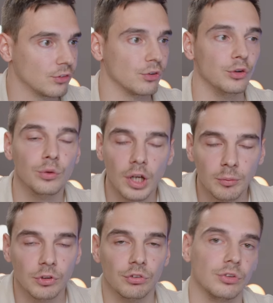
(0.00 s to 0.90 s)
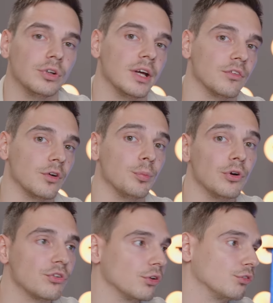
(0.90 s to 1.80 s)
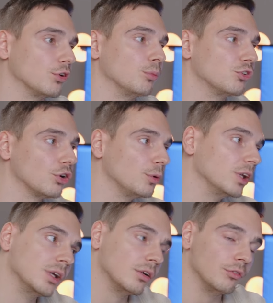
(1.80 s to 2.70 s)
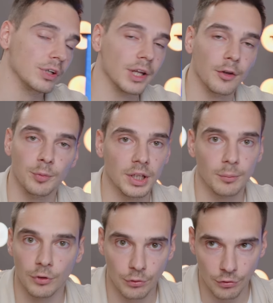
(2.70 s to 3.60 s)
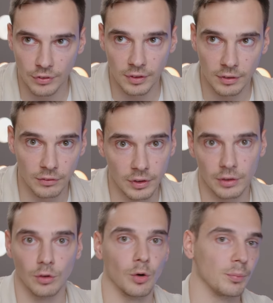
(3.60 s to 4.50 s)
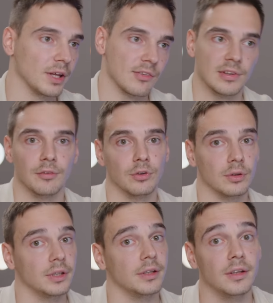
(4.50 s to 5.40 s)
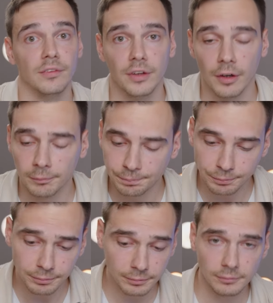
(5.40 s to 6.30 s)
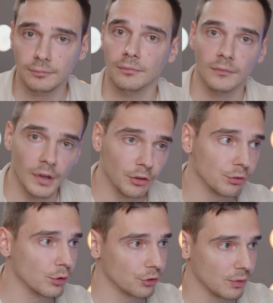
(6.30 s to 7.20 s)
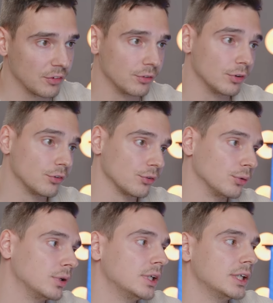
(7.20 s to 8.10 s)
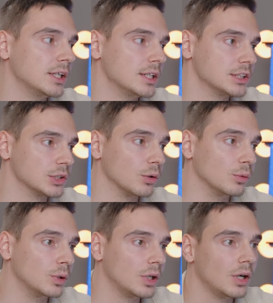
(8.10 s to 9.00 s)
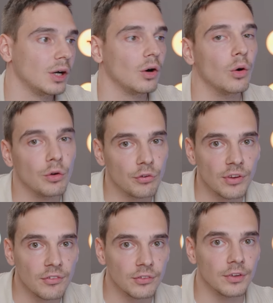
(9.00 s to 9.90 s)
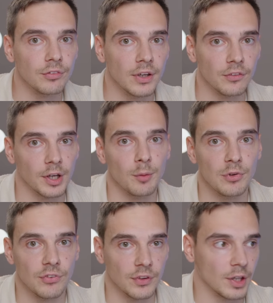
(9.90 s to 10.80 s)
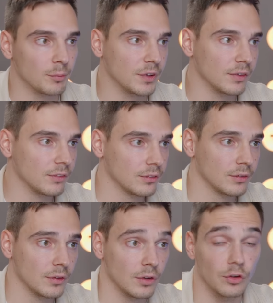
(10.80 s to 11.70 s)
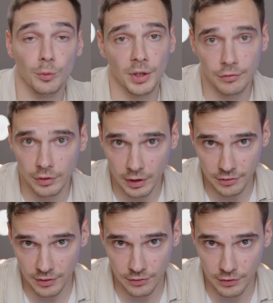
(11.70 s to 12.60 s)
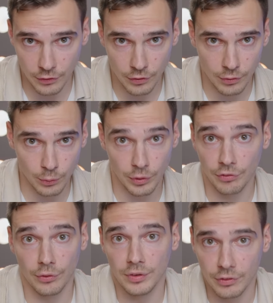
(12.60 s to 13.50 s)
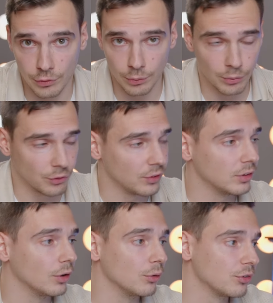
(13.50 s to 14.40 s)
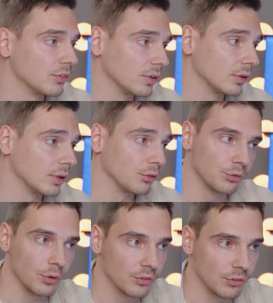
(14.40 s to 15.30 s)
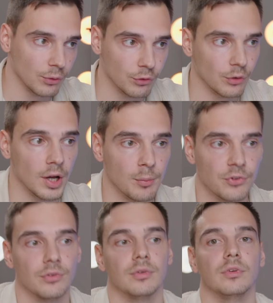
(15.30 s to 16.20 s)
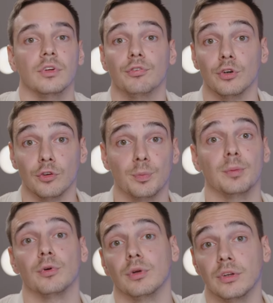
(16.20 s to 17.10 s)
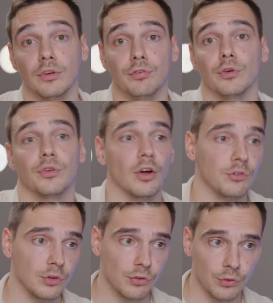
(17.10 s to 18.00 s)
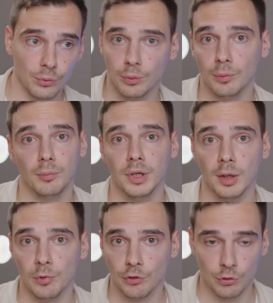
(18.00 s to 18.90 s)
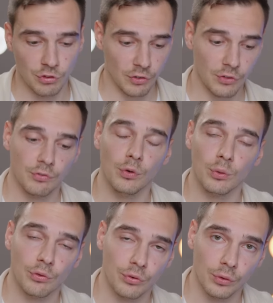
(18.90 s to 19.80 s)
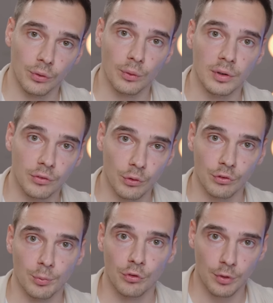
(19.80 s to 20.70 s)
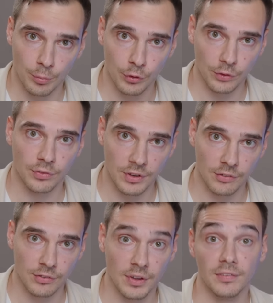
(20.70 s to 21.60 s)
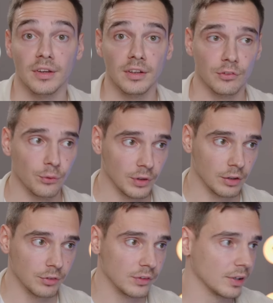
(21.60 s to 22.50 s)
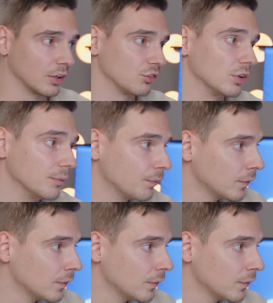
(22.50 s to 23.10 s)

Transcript: so you can be sure that a person from Germany will not be able to see the legal compliance level in India, and of course vice versa. So all the sensitive data can be set up that nobody will access it who doesn't need to see those, and of course it also helps the different people in the different countries to be able to just focus on only those most important things that they need to deal with actually.